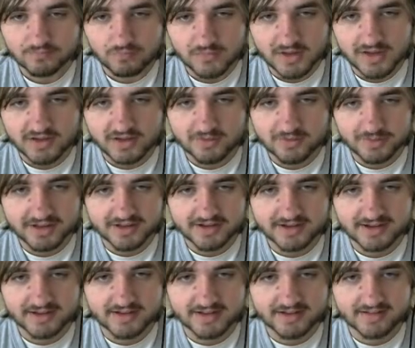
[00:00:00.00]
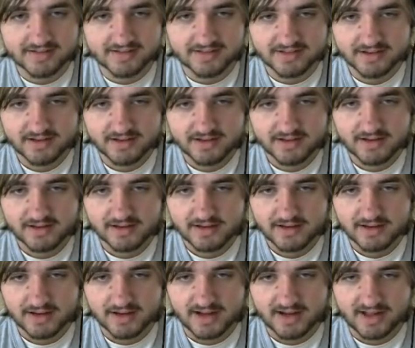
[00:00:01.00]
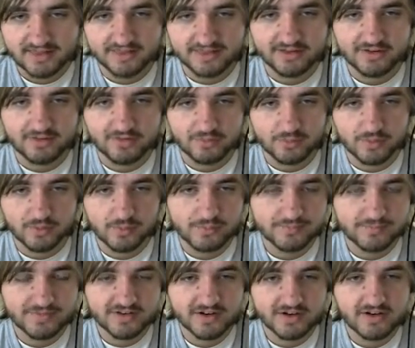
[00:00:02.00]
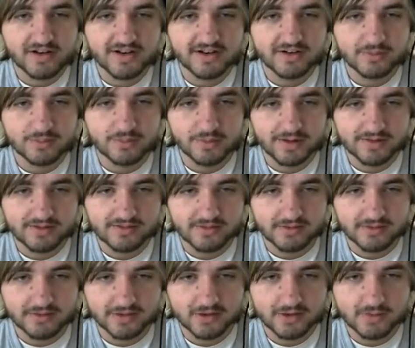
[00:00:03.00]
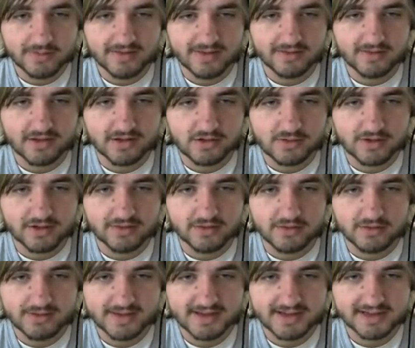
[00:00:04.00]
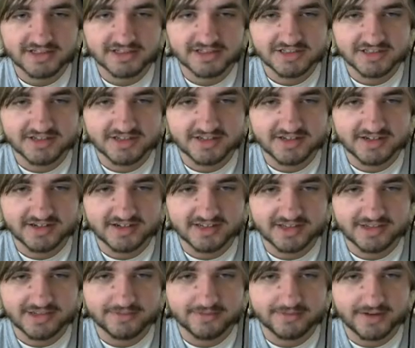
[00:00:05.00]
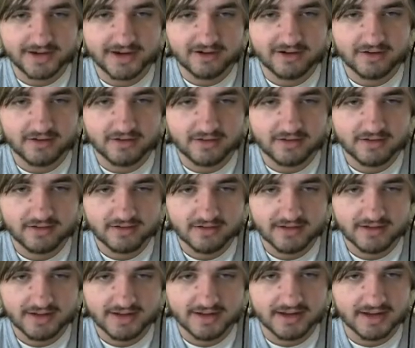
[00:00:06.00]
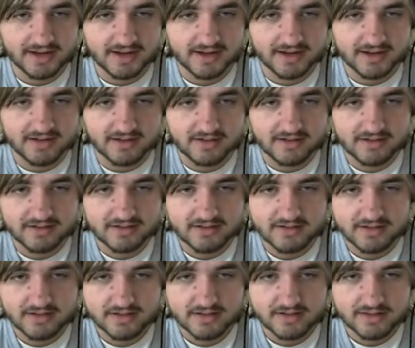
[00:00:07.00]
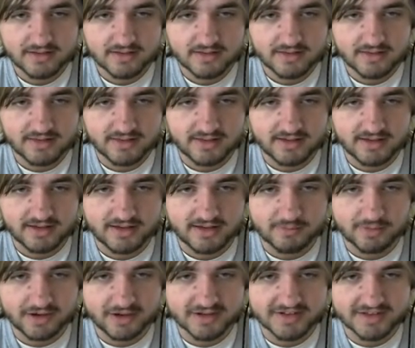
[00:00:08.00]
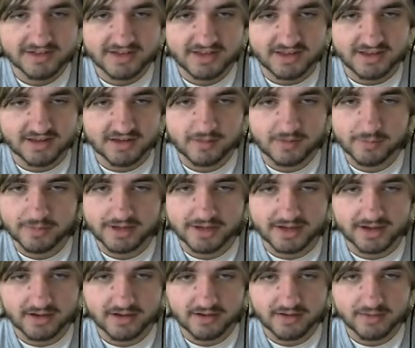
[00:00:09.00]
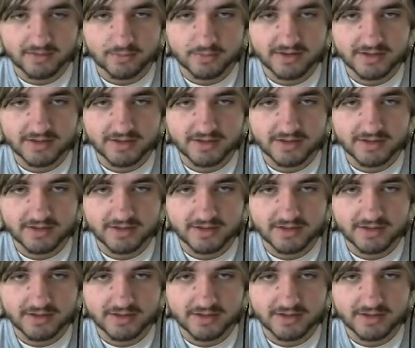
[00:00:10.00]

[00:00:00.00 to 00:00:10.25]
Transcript: is because we're starting to run a little bit low on locations that Din's Fire and the boss key could be. We're